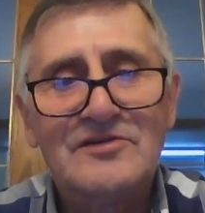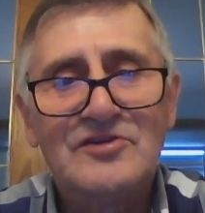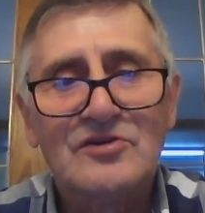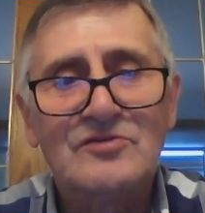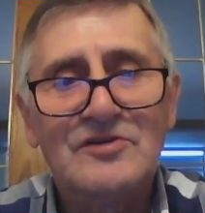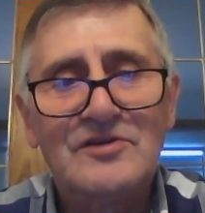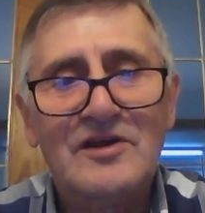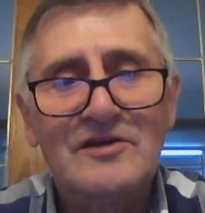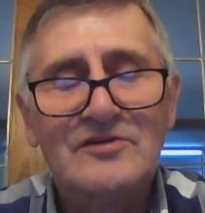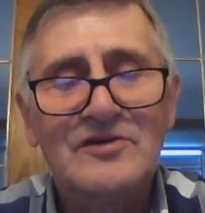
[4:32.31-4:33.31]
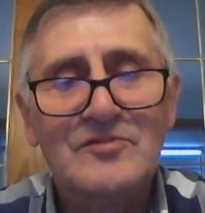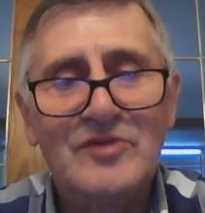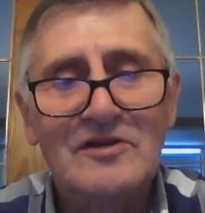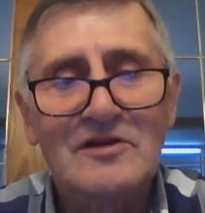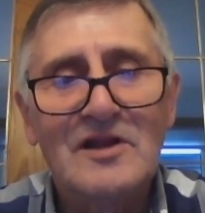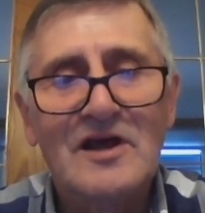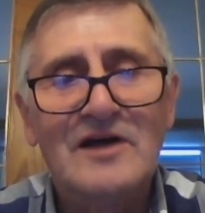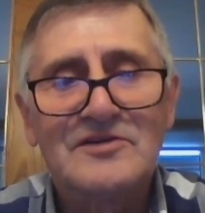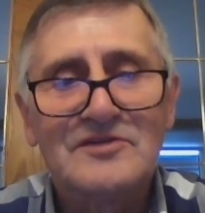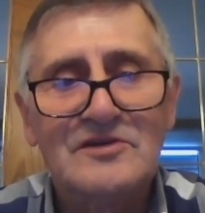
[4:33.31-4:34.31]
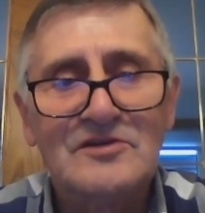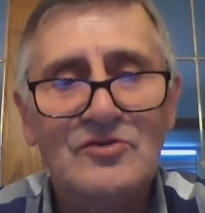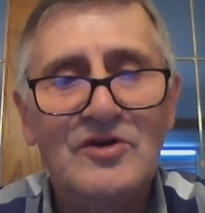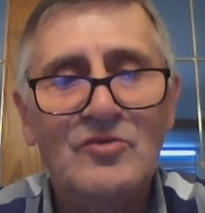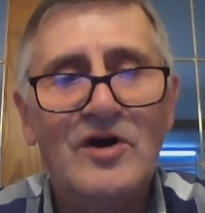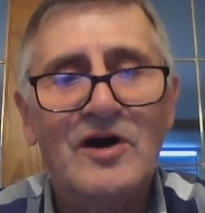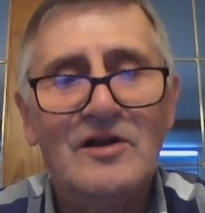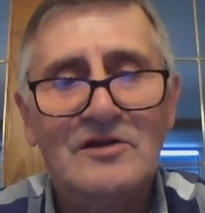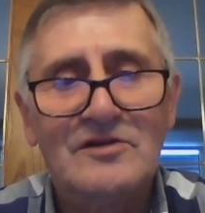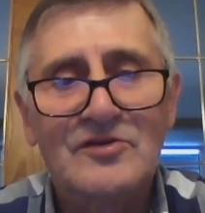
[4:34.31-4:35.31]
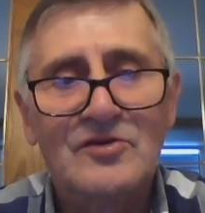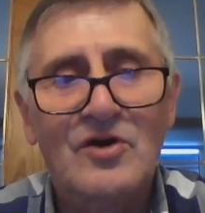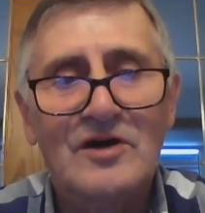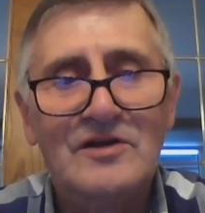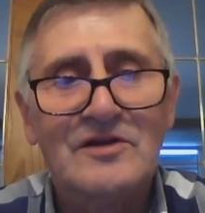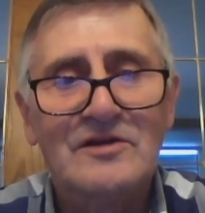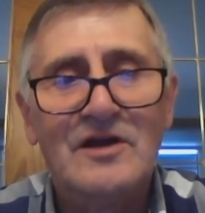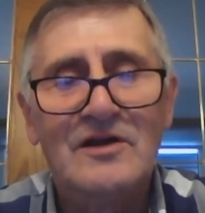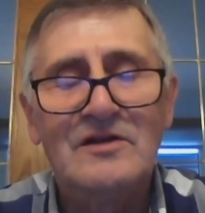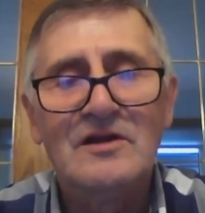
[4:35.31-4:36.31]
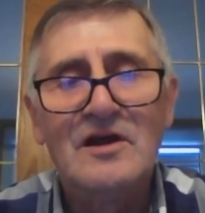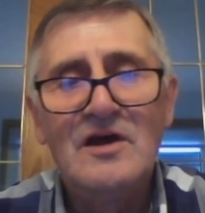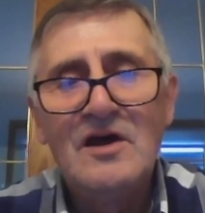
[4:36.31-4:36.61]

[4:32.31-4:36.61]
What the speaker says: children that are in middle class and doing well and so on, and